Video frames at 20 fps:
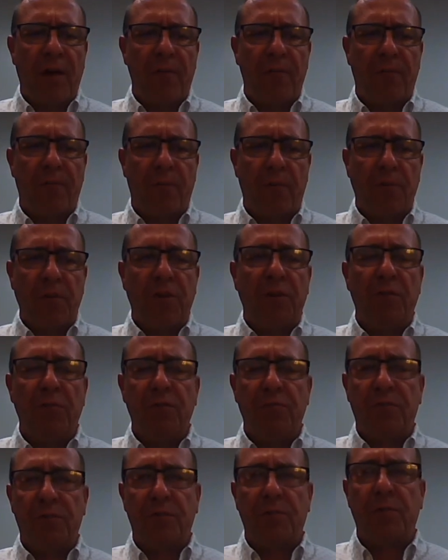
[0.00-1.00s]
for you
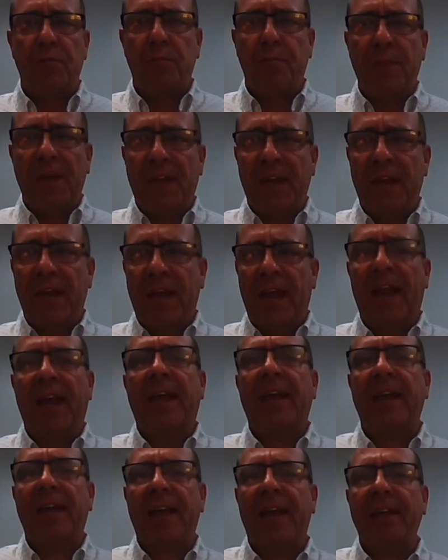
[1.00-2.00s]
to be
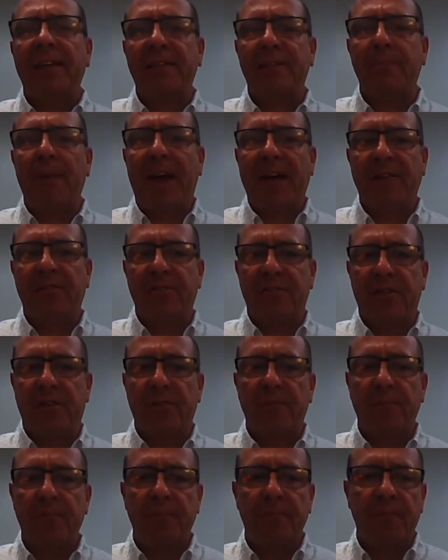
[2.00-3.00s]
a case manager.
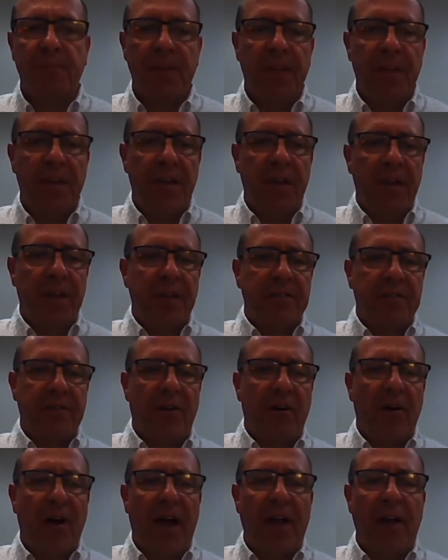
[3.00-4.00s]

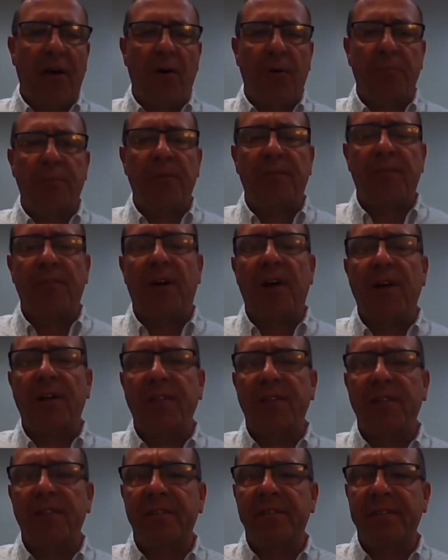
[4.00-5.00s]
So I hope you find
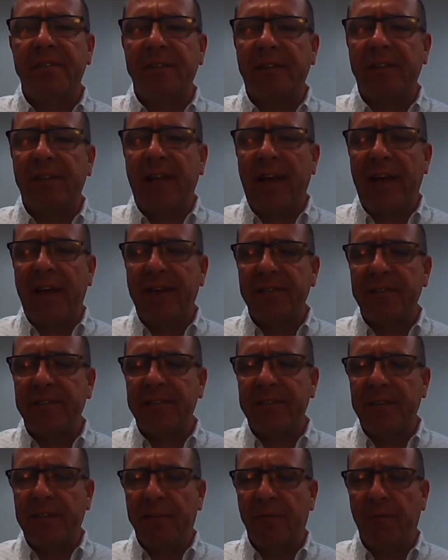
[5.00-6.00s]
this
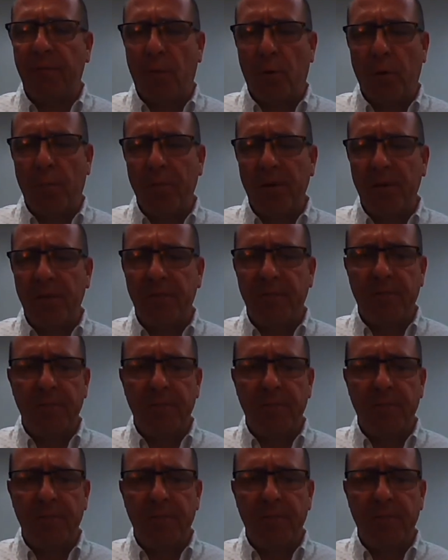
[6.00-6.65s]
class informative.